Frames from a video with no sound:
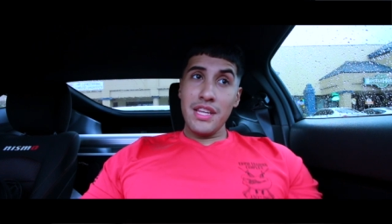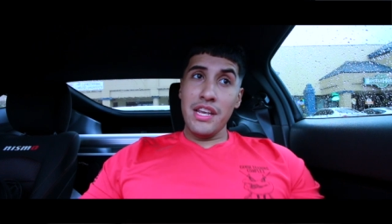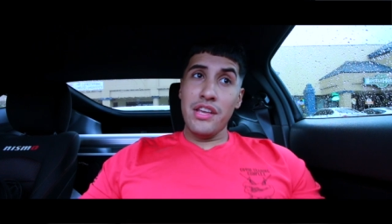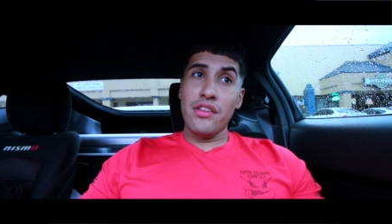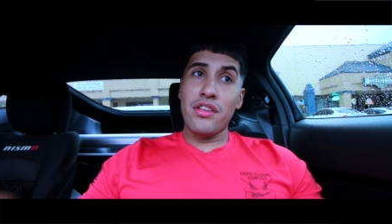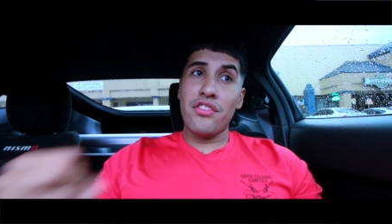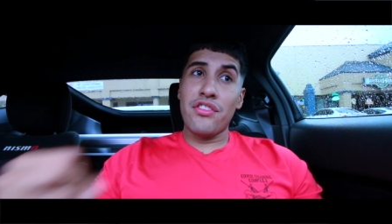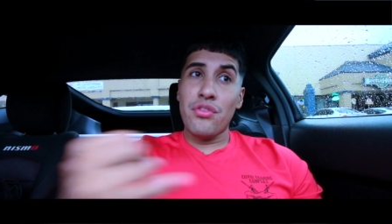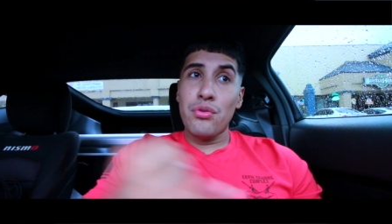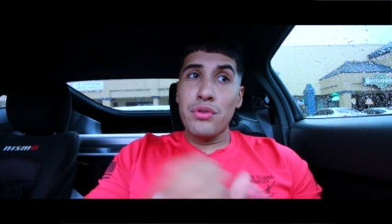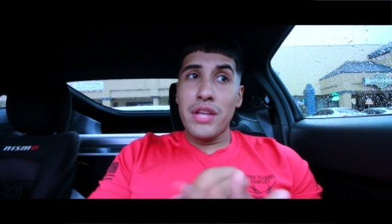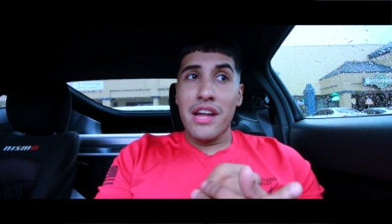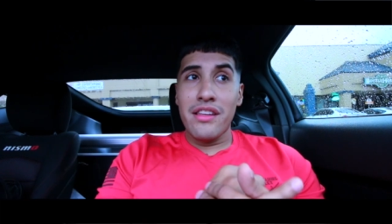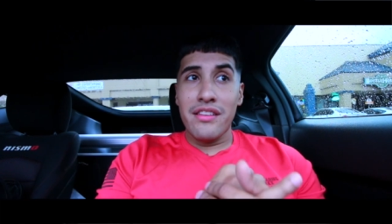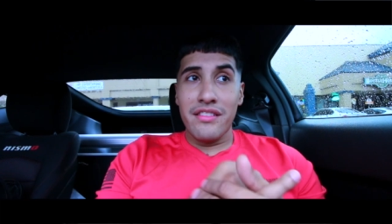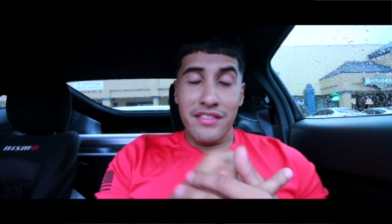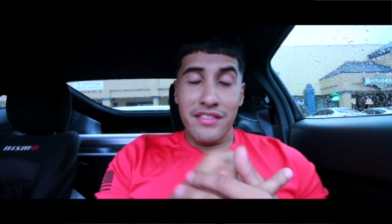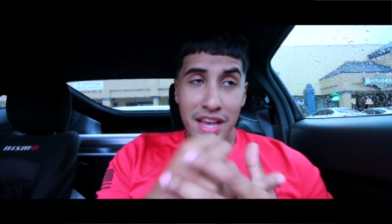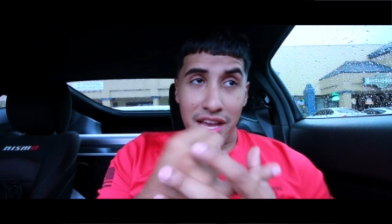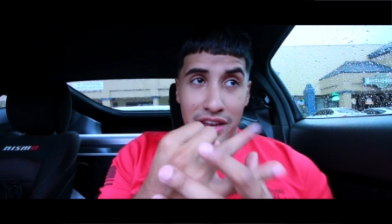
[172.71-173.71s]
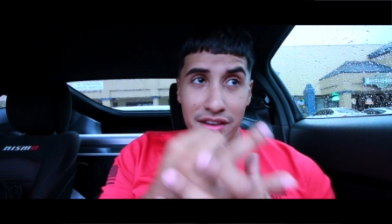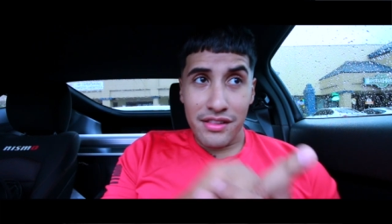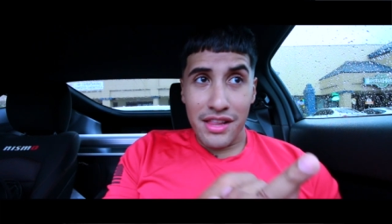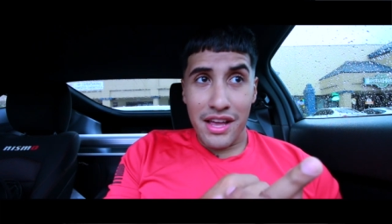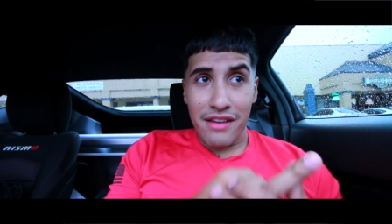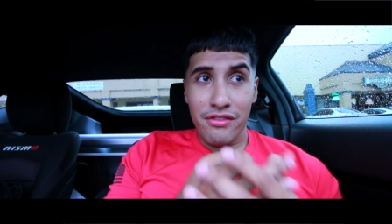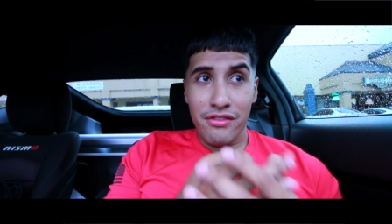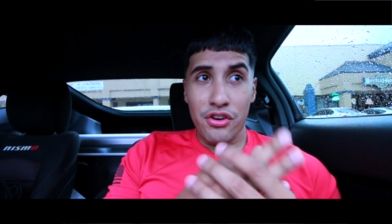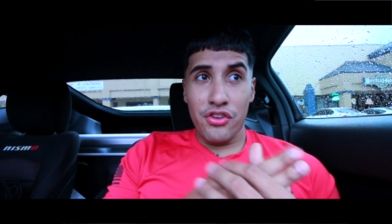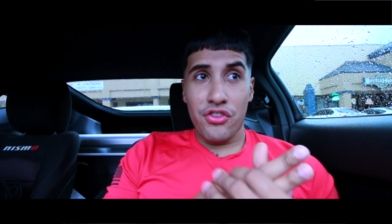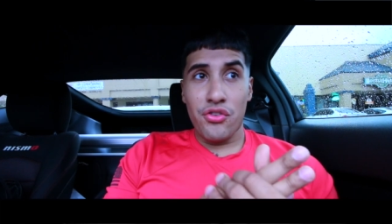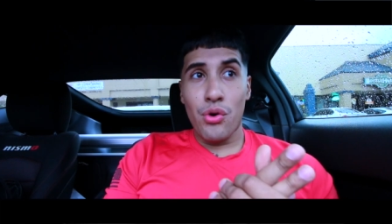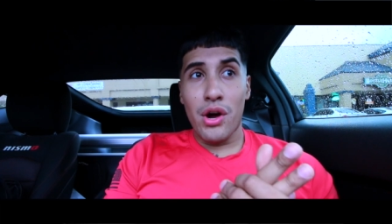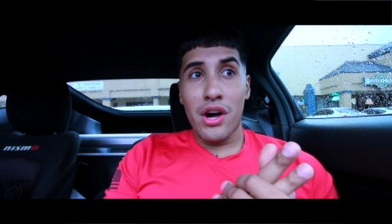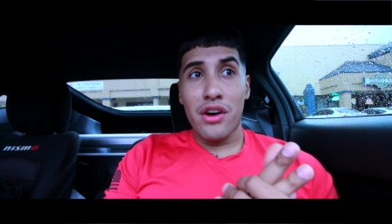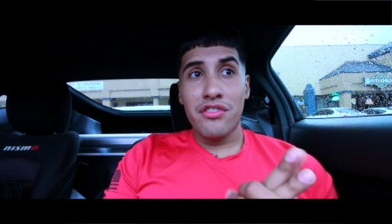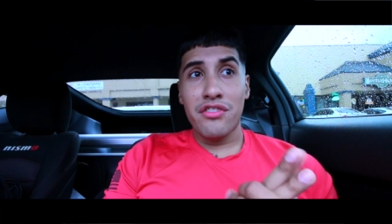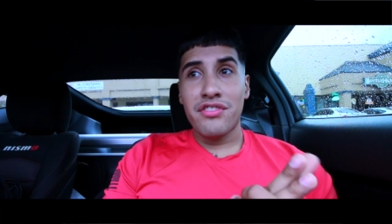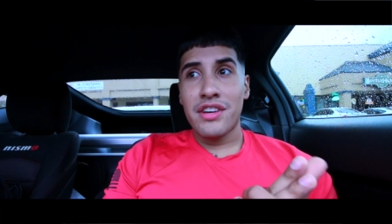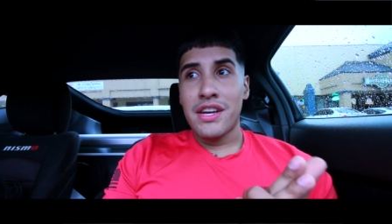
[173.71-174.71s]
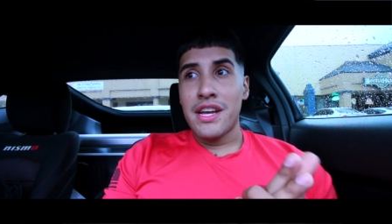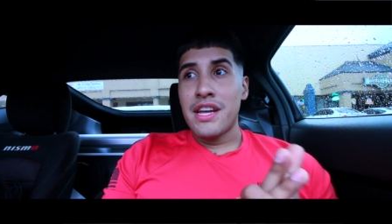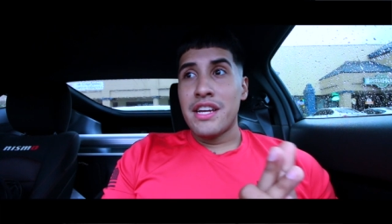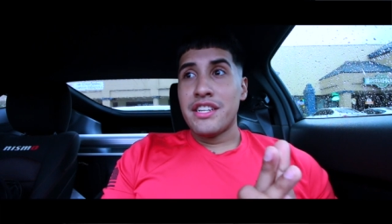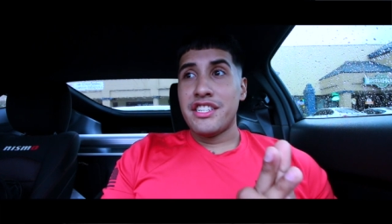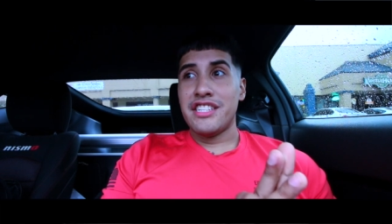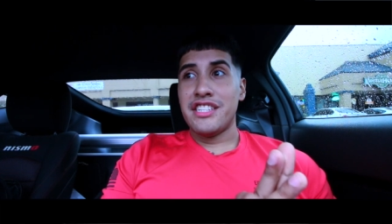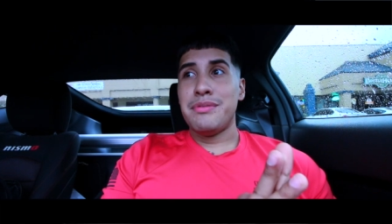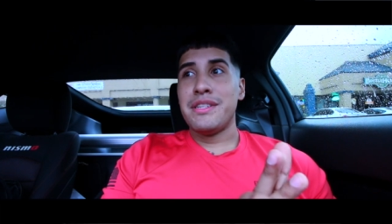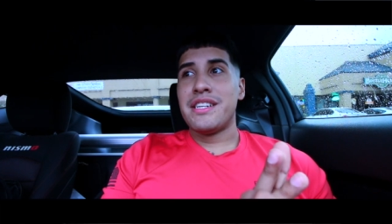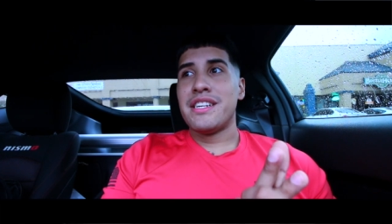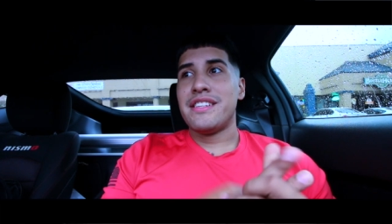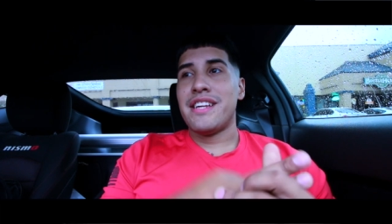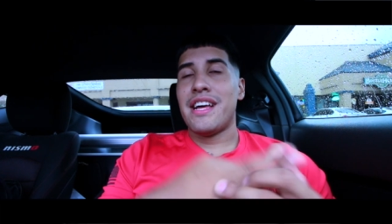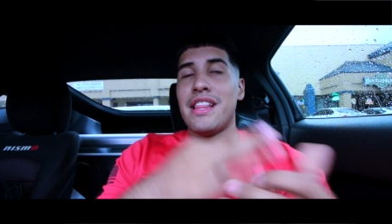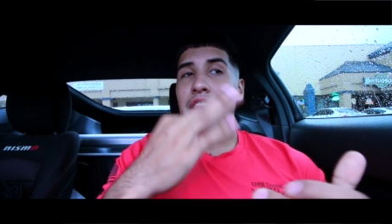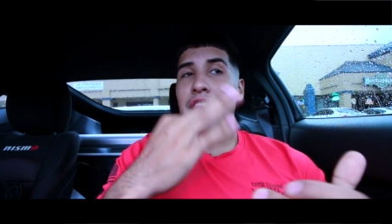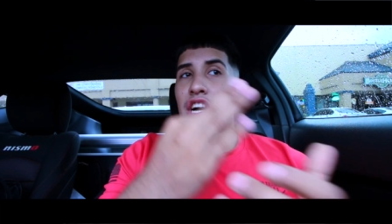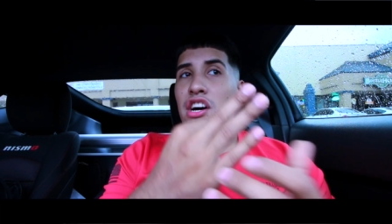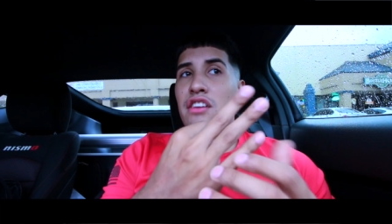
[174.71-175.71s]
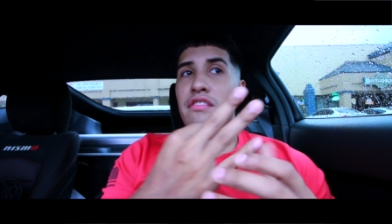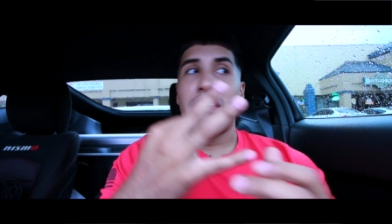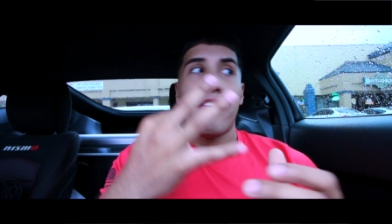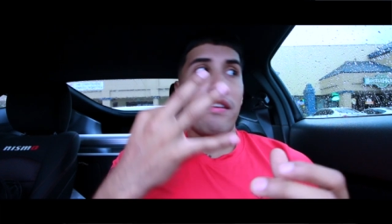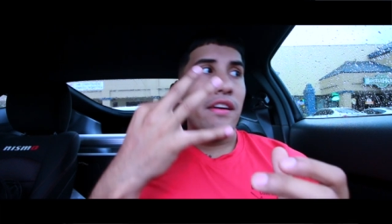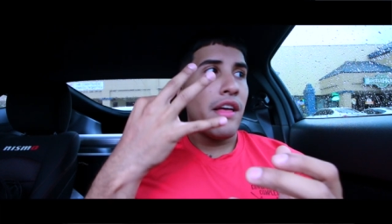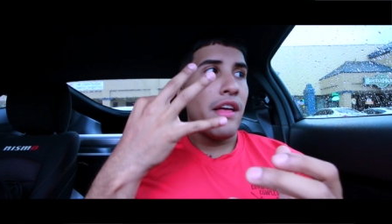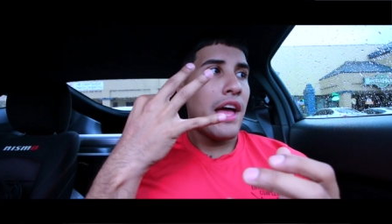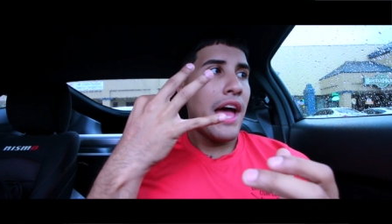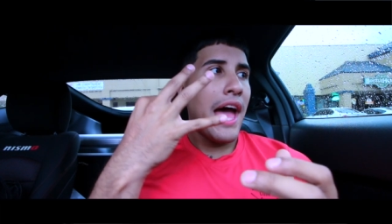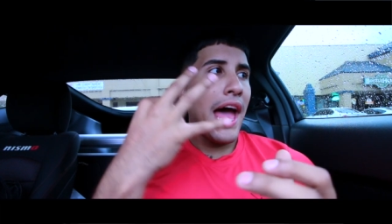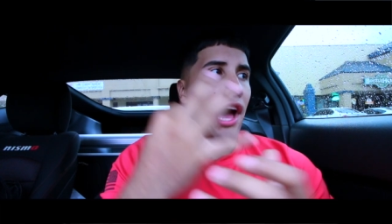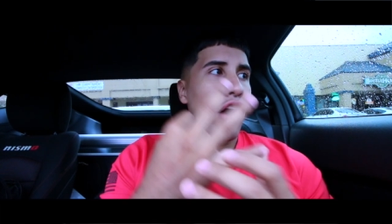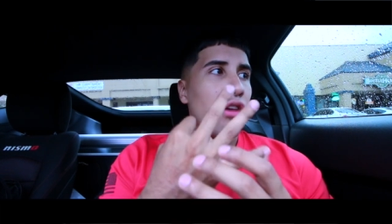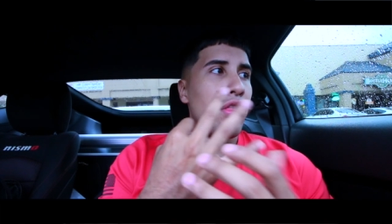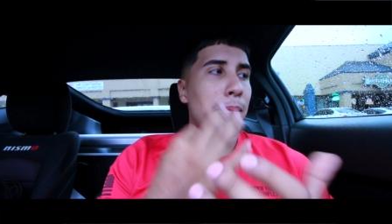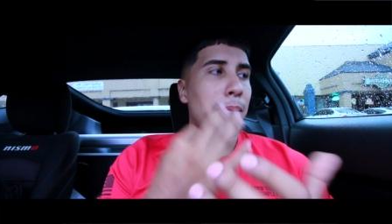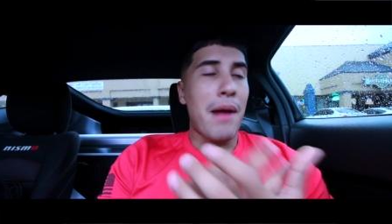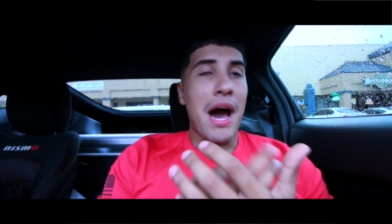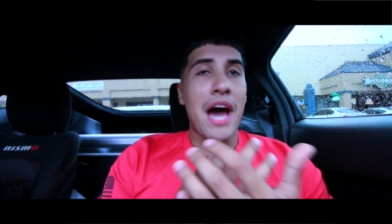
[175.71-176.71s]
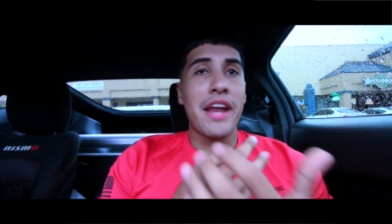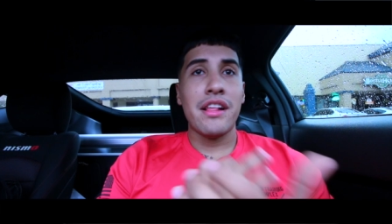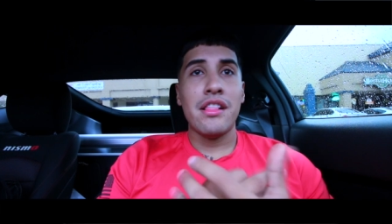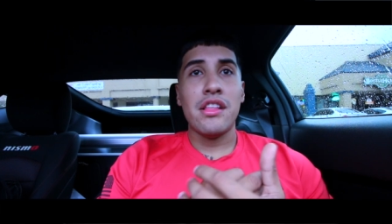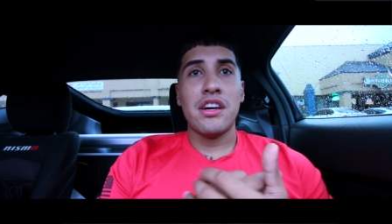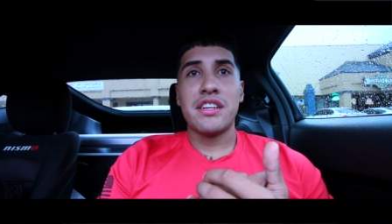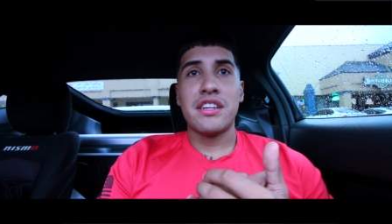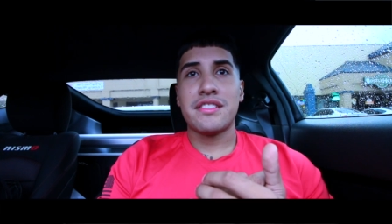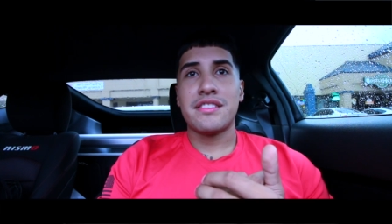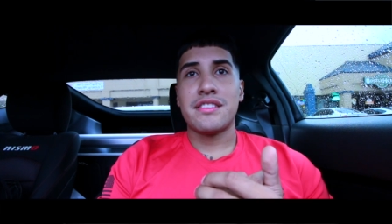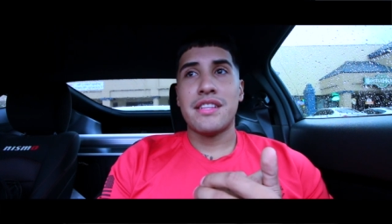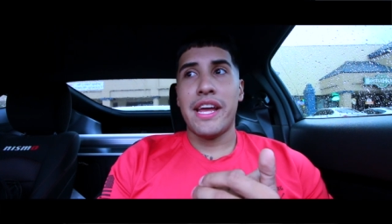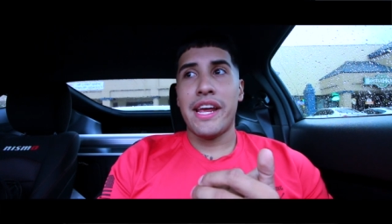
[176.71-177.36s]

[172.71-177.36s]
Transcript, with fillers: either 2010, 11, or 12, just because I love how the body looks.